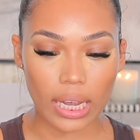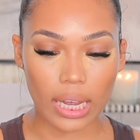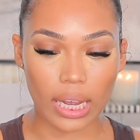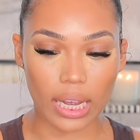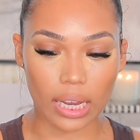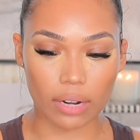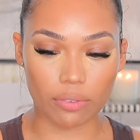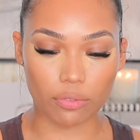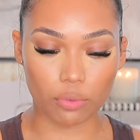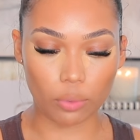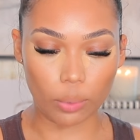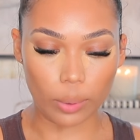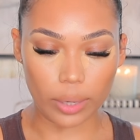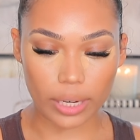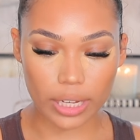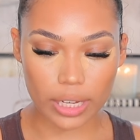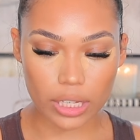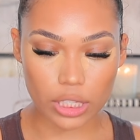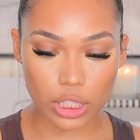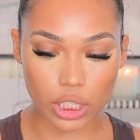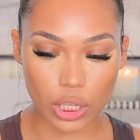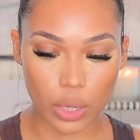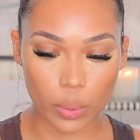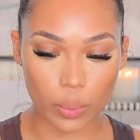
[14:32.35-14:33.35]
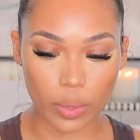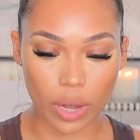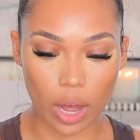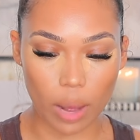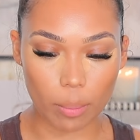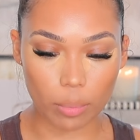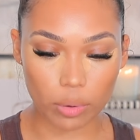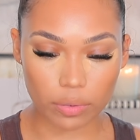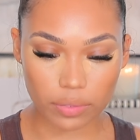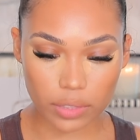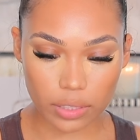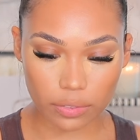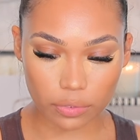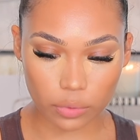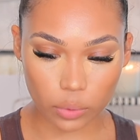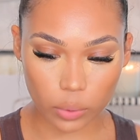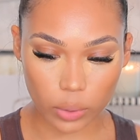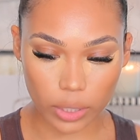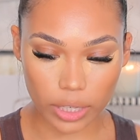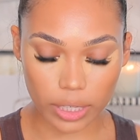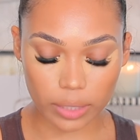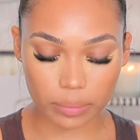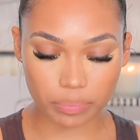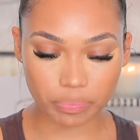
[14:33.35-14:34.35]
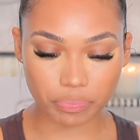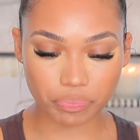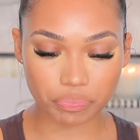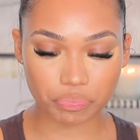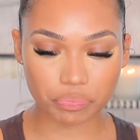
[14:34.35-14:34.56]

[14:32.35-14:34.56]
in Florida. So we all moved to Florida.